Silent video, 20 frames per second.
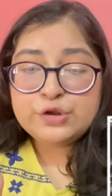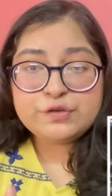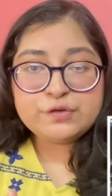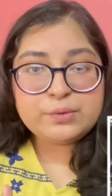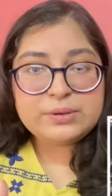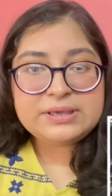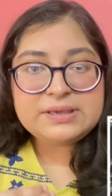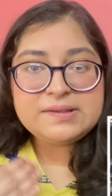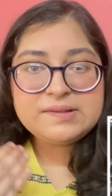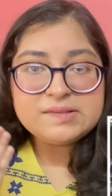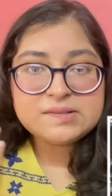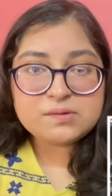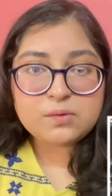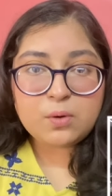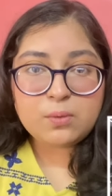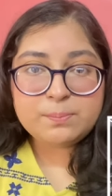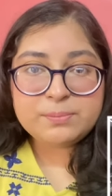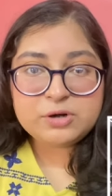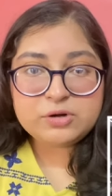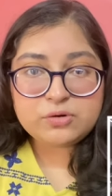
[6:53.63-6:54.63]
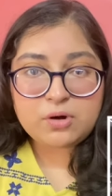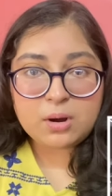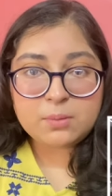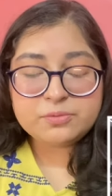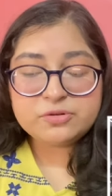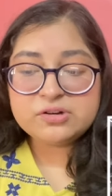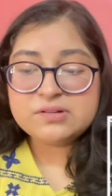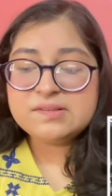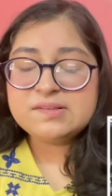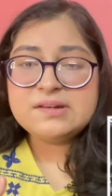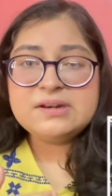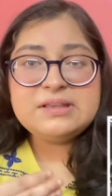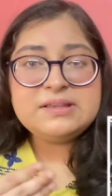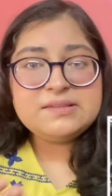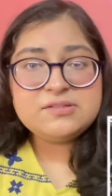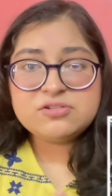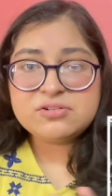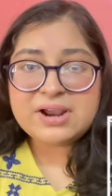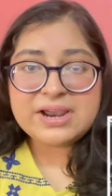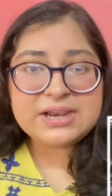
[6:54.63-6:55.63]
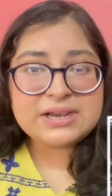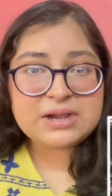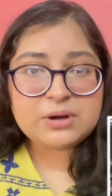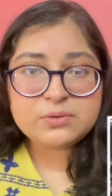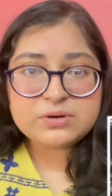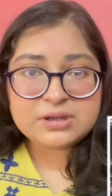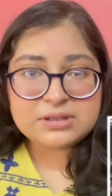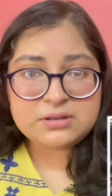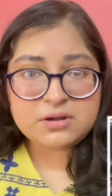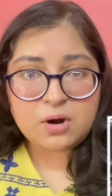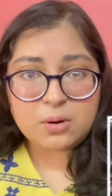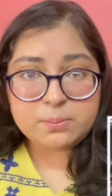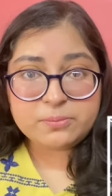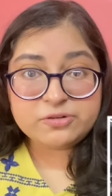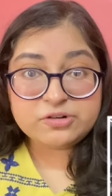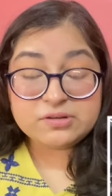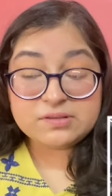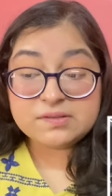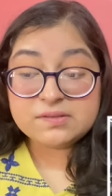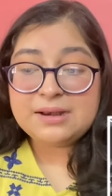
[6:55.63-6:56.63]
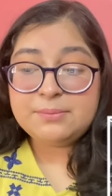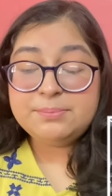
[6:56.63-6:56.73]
So he is open to options and he's trying out other options.